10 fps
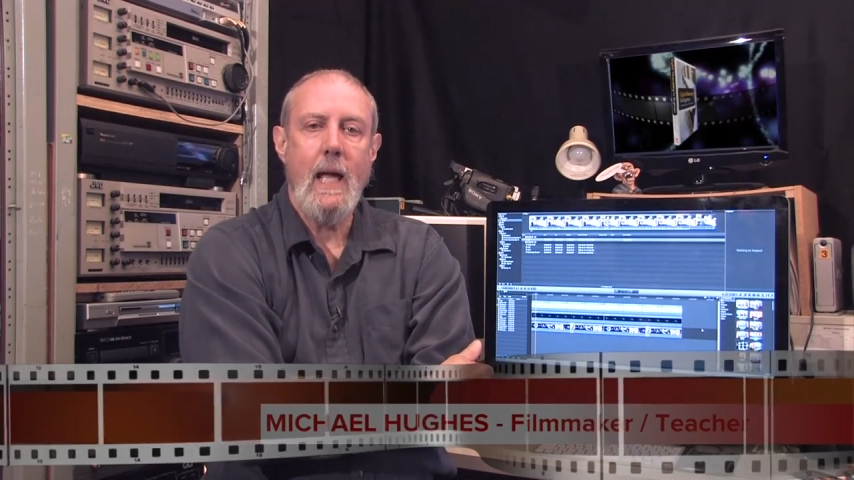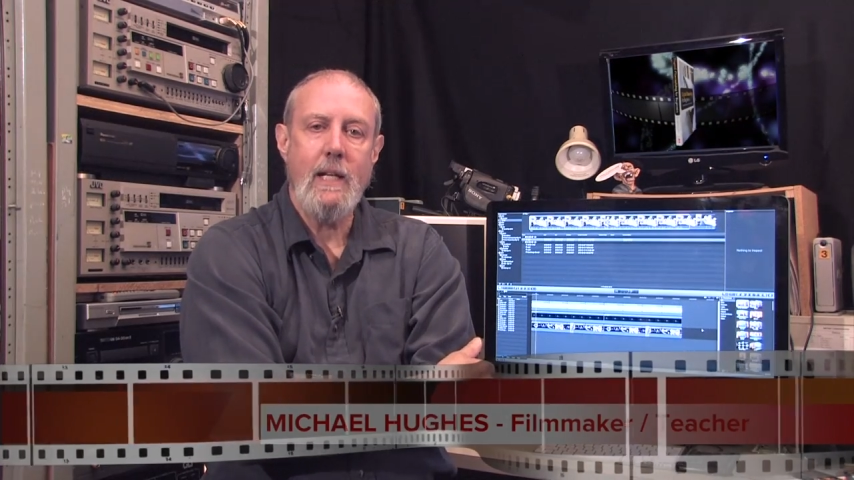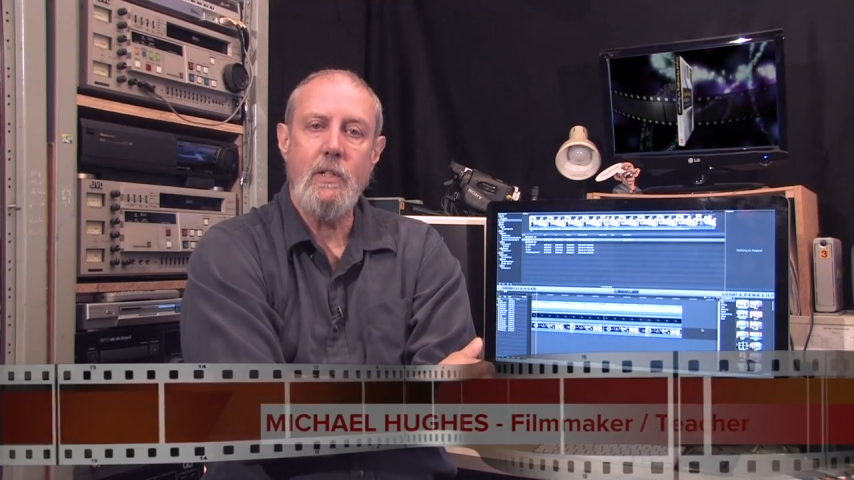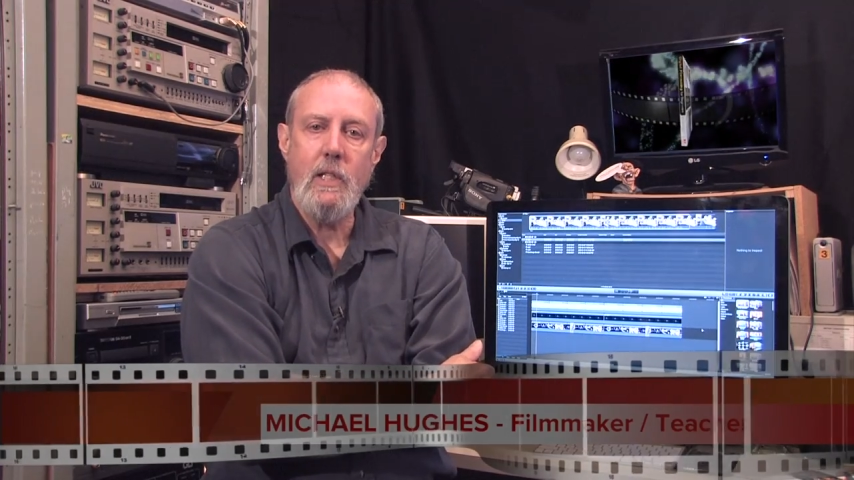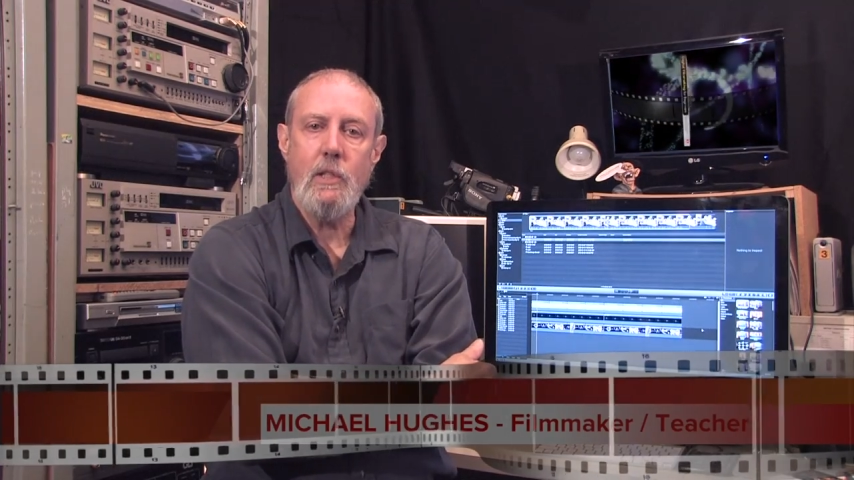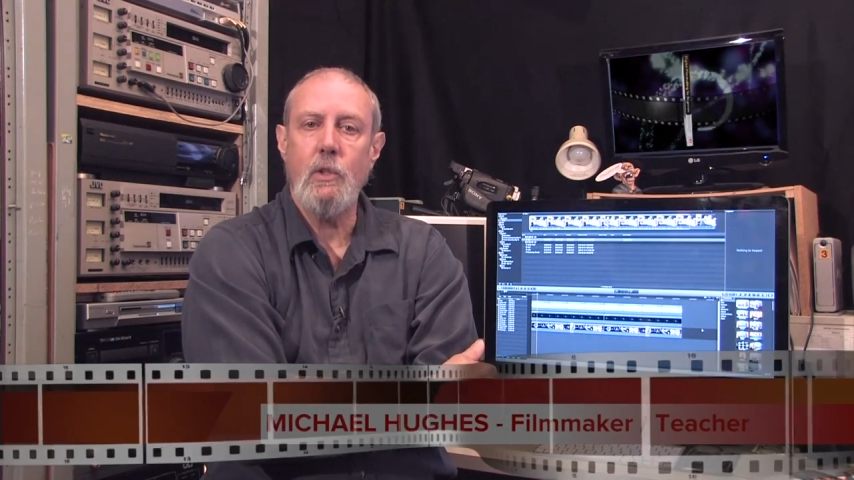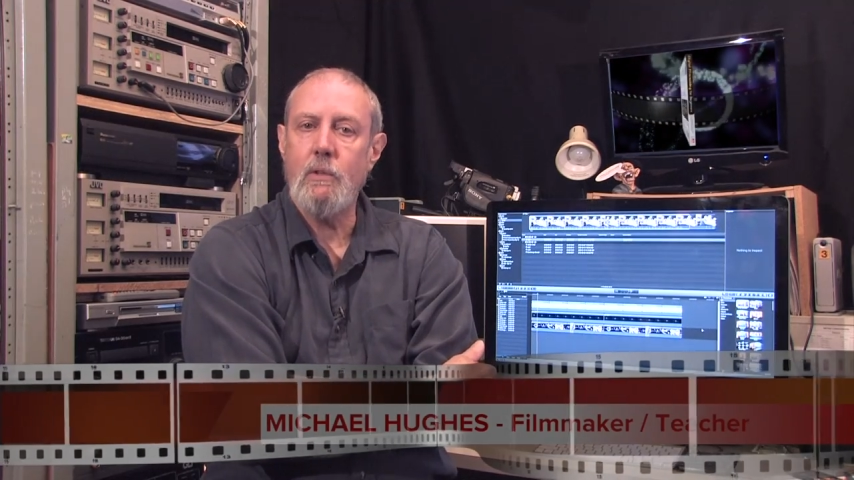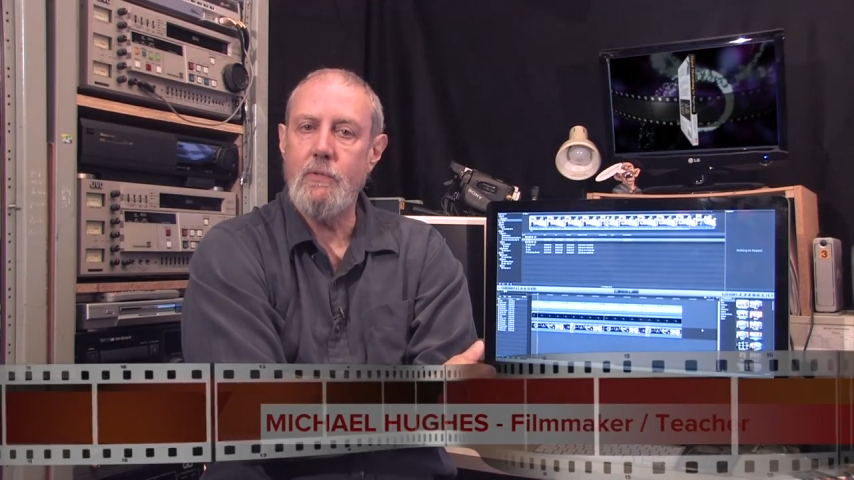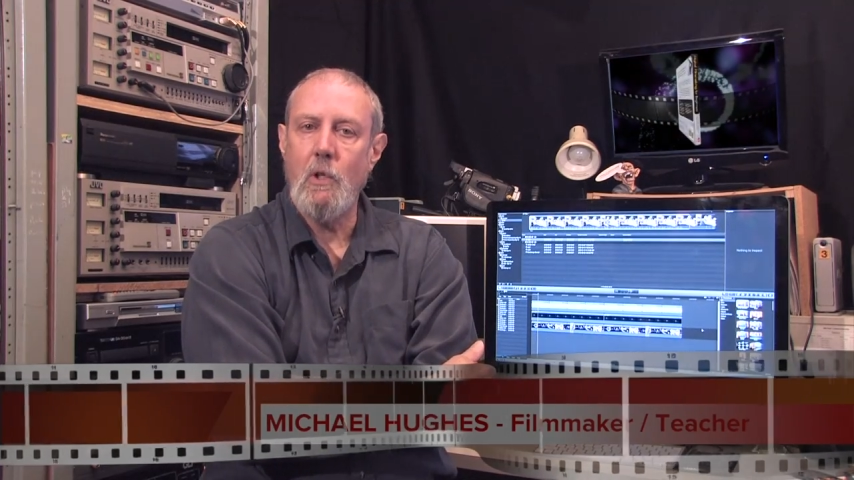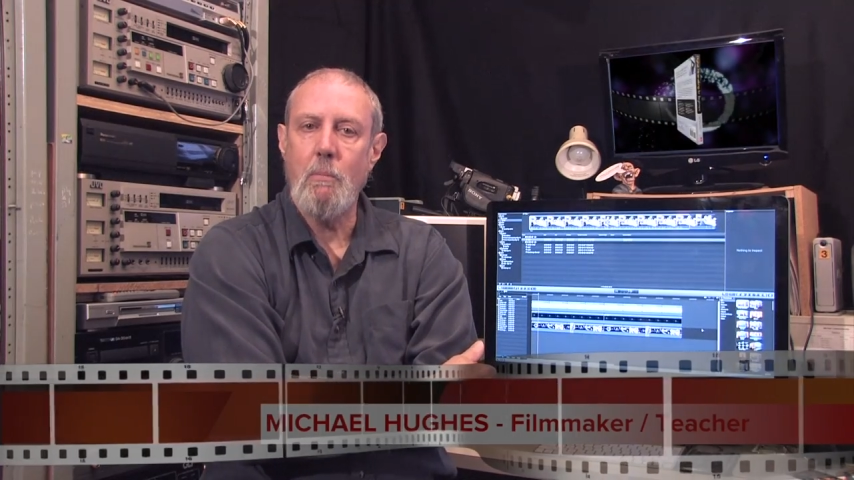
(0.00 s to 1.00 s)
and a teacher
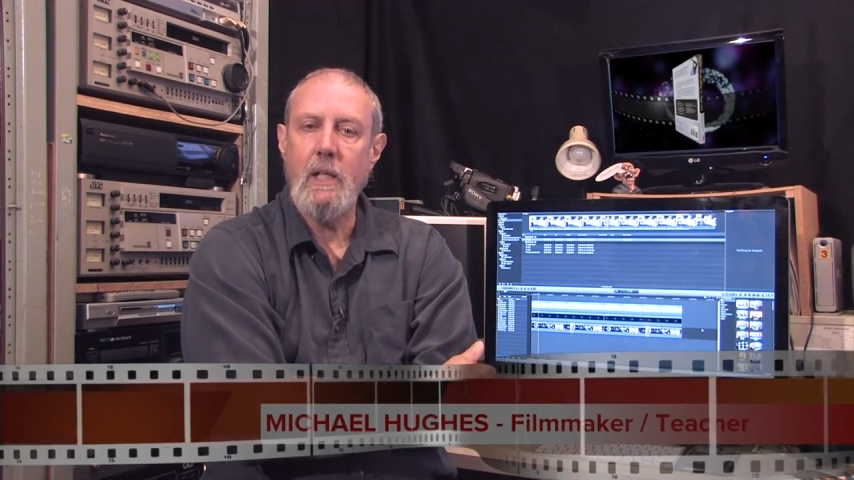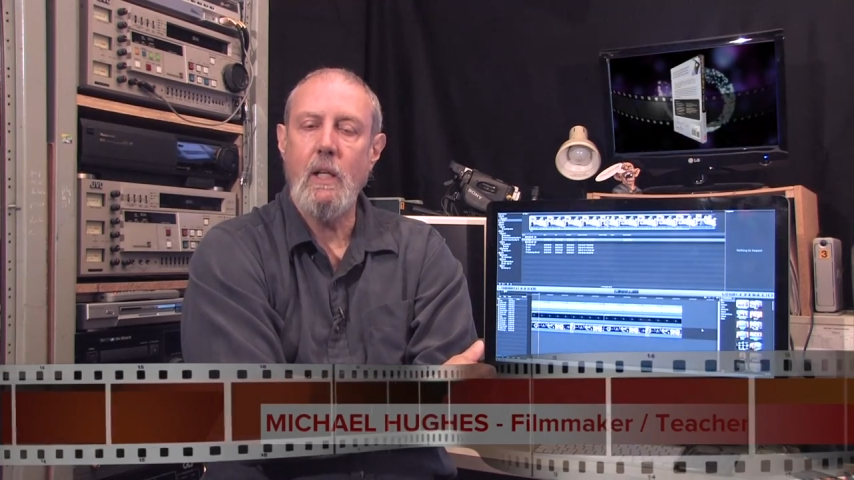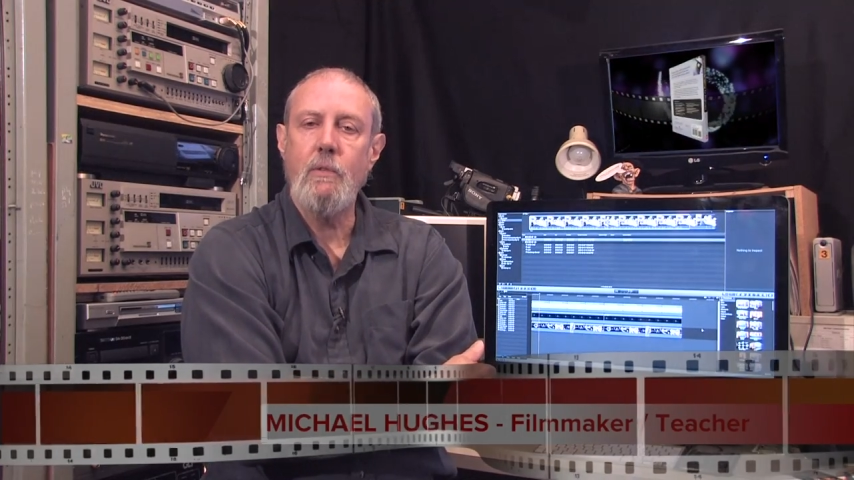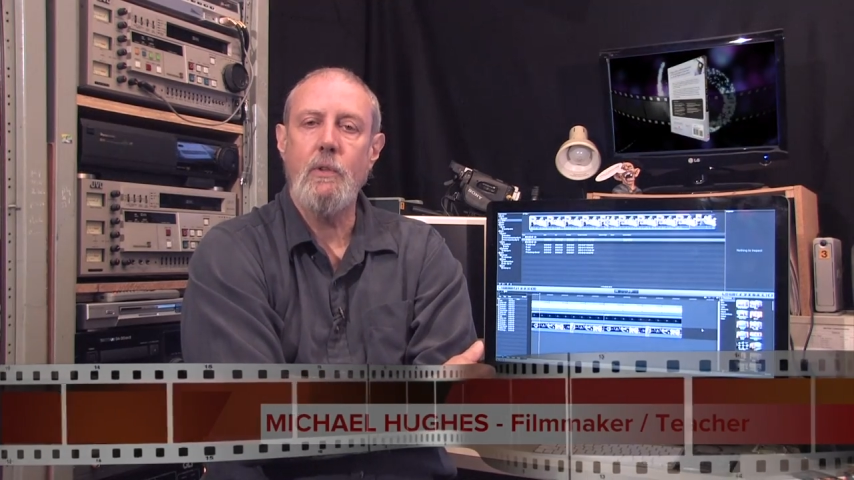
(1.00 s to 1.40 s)
of filmmaking